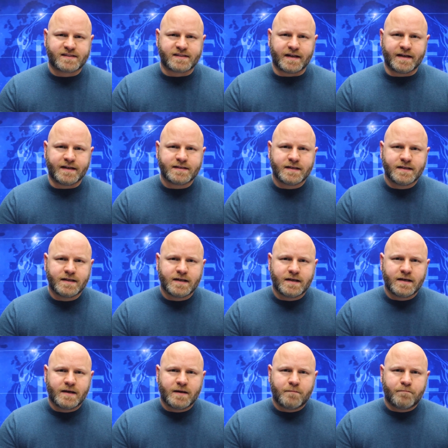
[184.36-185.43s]
the Senate,
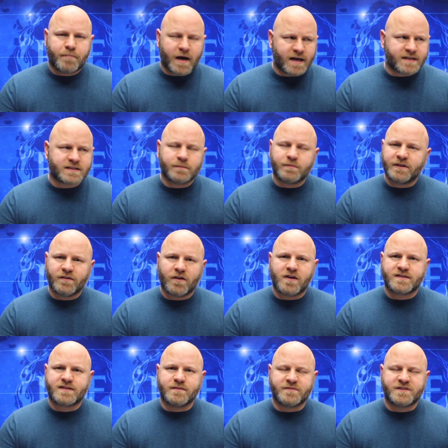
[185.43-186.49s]
possibly
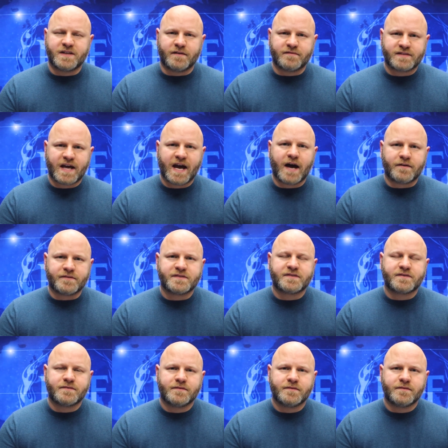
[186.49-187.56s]
lost themselves the
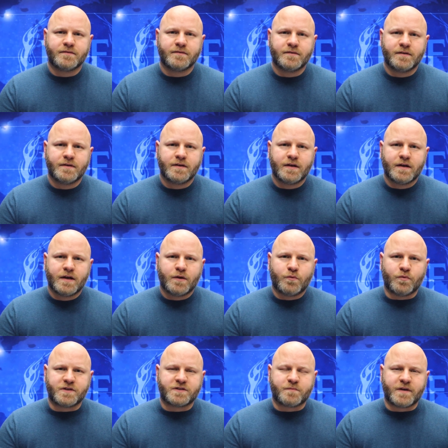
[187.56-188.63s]
House,
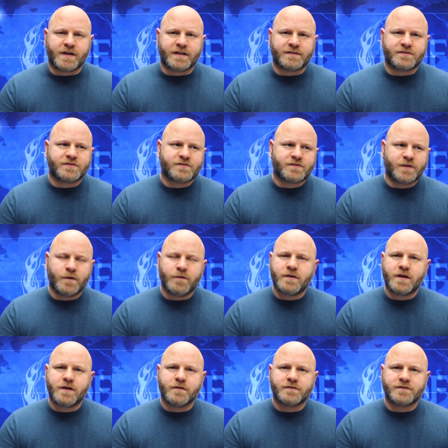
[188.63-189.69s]
which means two
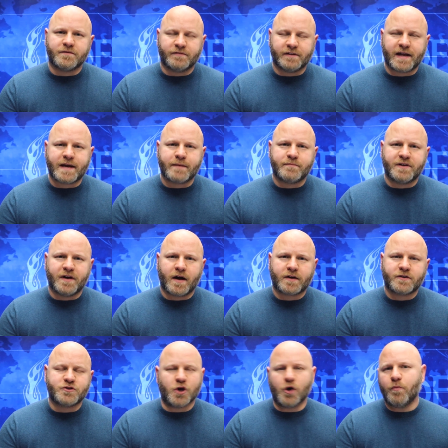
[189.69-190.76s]
years of lame
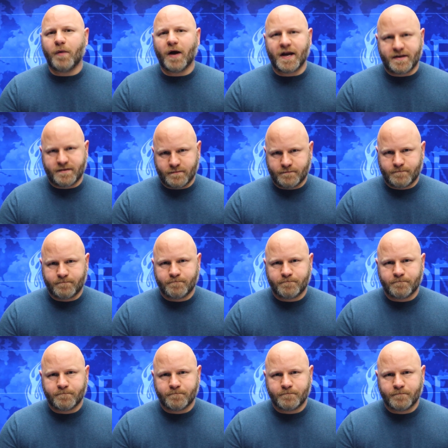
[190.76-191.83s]
duck Joe Biden,
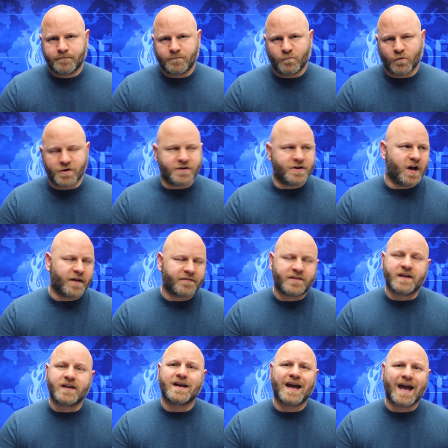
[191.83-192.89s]
where
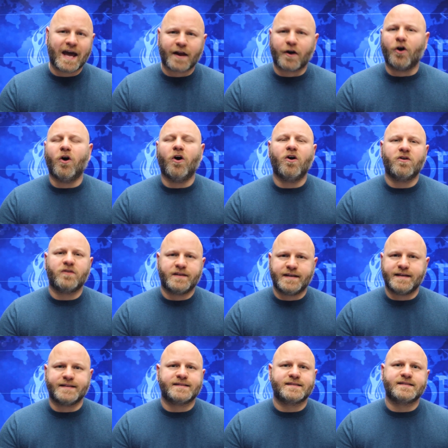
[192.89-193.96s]
nothing at all
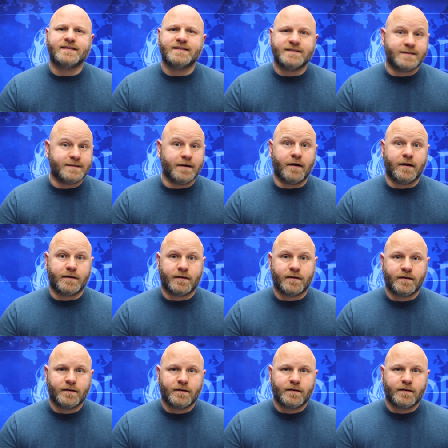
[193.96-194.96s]
gets done.